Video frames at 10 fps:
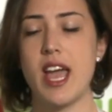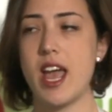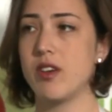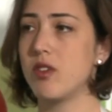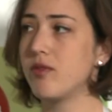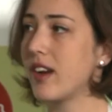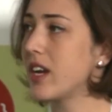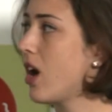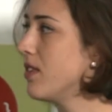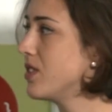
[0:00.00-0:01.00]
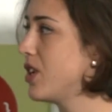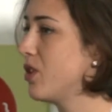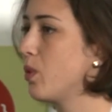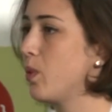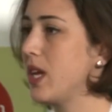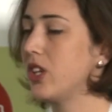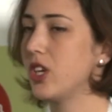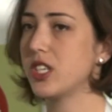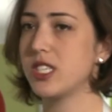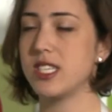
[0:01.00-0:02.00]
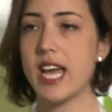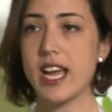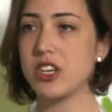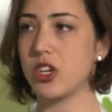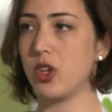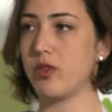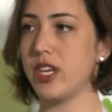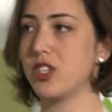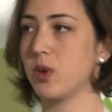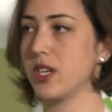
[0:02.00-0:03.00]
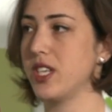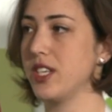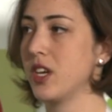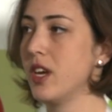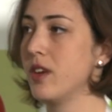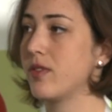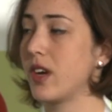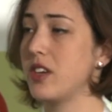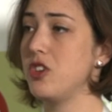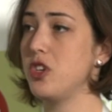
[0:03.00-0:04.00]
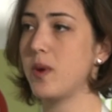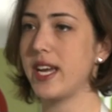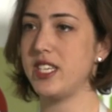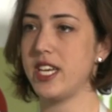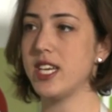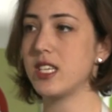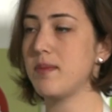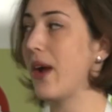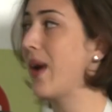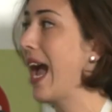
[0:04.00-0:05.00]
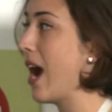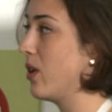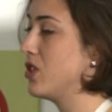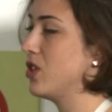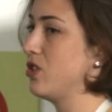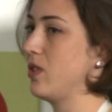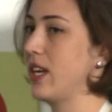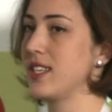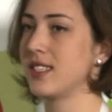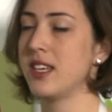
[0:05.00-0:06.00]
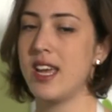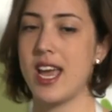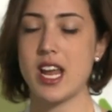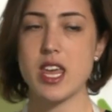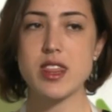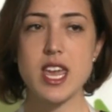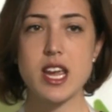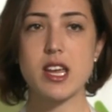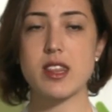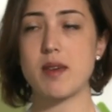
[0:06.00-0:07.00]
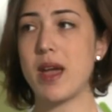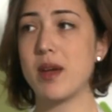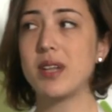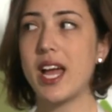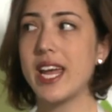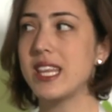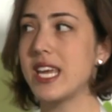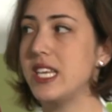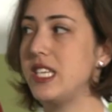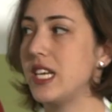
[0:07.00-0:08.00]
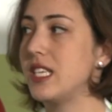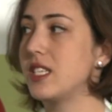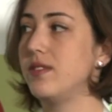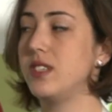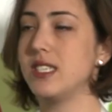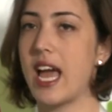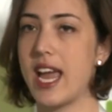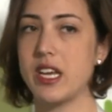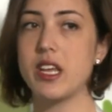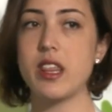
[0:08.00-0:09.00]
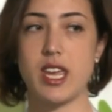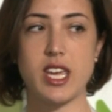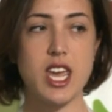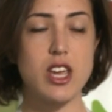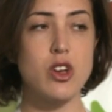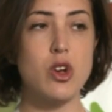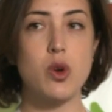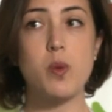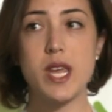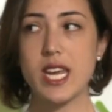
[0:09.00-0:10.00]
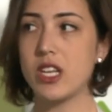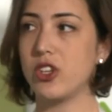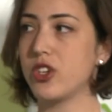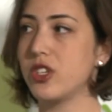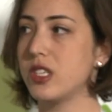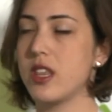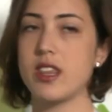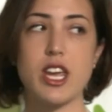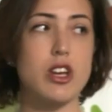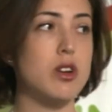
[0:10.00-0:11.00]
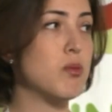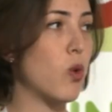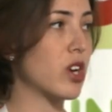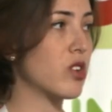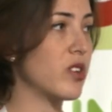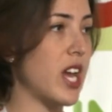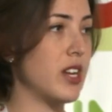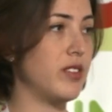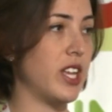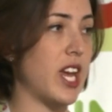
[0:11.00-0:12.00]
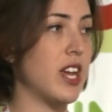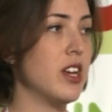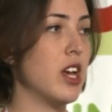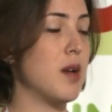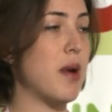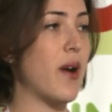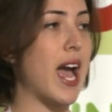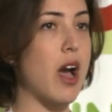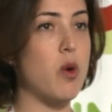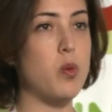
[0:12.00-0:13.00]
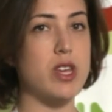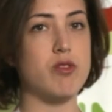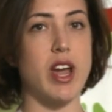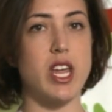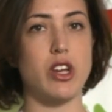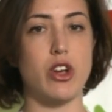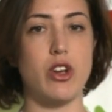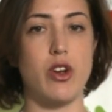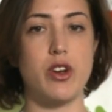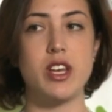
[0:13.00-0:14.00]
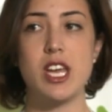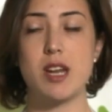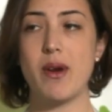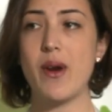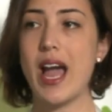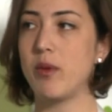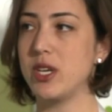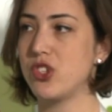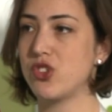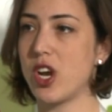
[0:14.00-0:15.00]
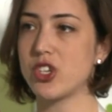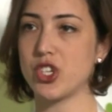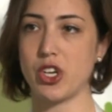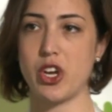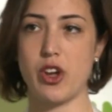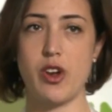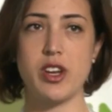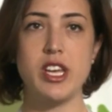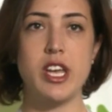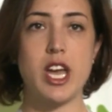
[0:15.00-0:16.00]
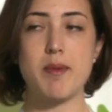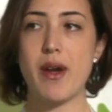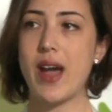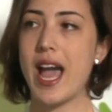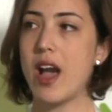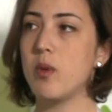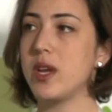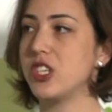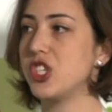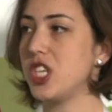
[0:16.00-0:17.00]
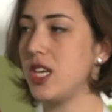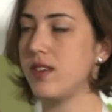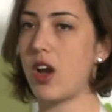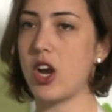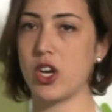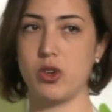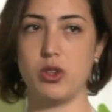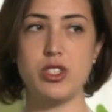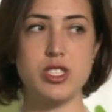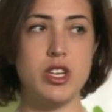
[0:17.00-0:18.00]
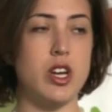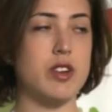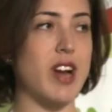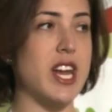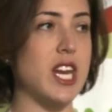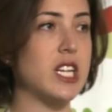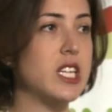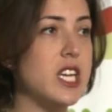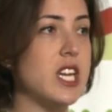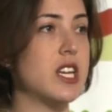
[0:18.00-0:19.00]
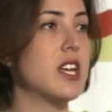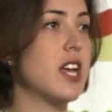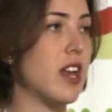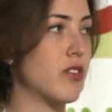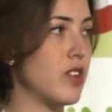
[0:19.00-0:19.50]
And very often, we look to technical resources for new ideas about how to do this. And I think that by applying the ideas of design thinking, we can learn to think more creatively about how we write code and about how we structure code and about how we achieve our goals of writing clean and